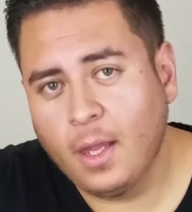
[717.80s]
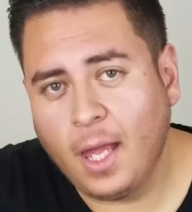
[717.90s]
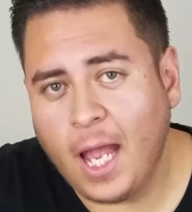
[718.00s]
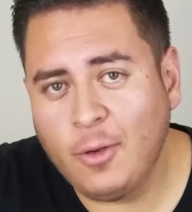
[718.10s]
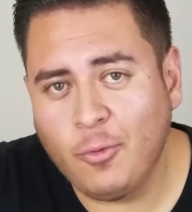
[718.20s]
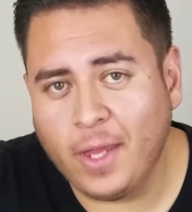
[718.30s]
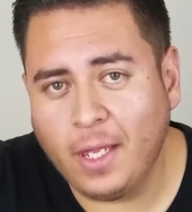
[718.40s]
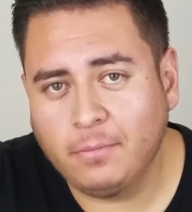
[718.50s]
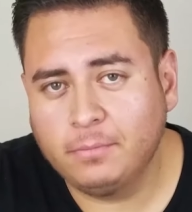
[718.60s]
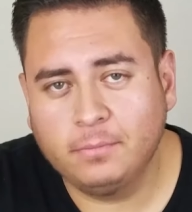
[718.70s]
I knew
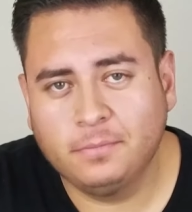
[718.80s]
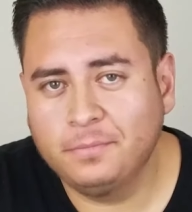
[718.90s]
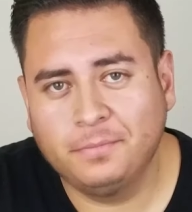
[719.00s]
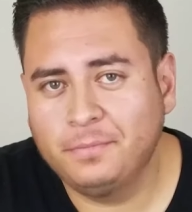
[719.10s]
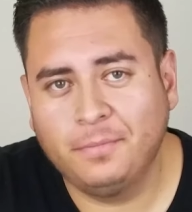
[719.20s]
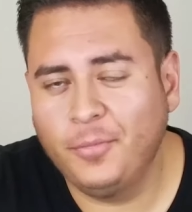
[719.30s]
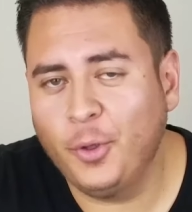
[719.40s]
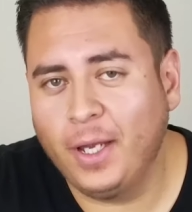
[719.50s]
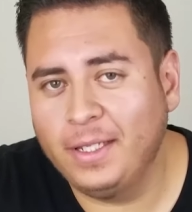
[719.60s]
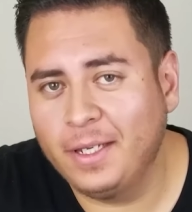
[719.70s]
that. No,
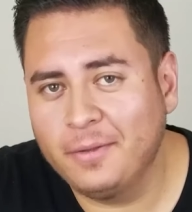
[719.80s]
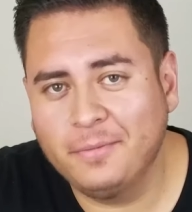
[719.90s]
I didn't.